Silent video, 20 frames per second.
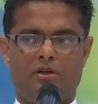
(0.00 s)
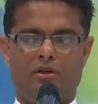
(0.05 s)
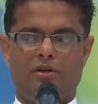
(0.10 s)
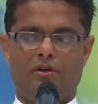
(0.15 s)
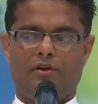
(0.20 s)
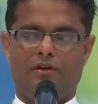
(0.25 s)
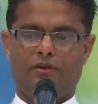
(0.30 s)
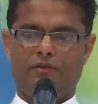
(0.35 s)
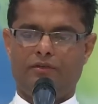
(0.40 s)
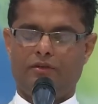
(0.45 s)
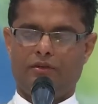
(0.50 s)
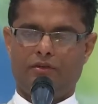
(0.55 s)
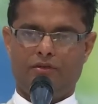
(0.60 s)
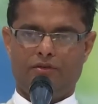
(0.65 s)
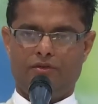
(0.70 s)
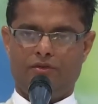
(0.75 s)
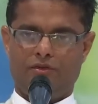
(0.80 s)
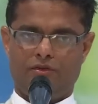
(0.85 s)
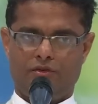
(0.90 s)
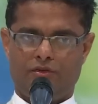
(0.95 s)

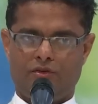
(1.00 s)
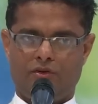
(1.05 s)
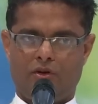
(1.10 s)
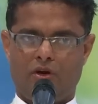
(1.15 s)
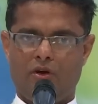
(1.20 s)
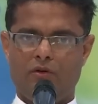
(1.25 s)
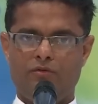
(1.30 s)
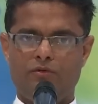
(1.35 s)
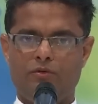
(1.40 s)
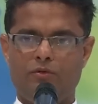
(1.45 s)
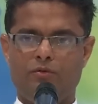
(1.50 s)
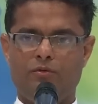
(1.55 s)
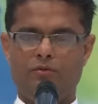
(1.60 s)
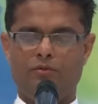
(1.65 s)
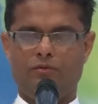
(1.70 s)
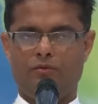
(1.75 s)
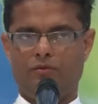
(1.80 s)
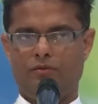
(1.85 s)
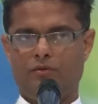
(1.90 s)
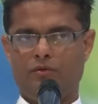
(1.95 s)
research, how to
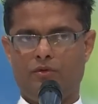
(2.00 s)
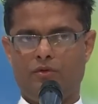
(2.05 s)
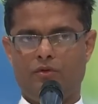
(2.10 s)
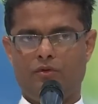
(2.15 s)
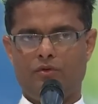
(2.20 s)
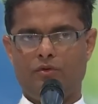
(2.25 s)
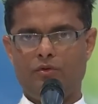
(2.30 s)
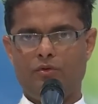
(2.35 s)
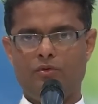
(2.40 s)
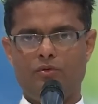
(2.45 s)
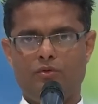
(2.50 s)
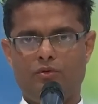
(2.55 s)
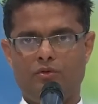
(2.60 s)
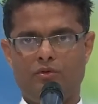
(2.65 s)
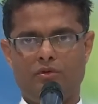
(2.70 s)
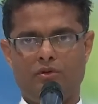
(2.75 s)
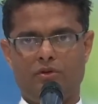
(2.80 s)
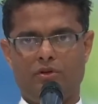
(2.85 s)
do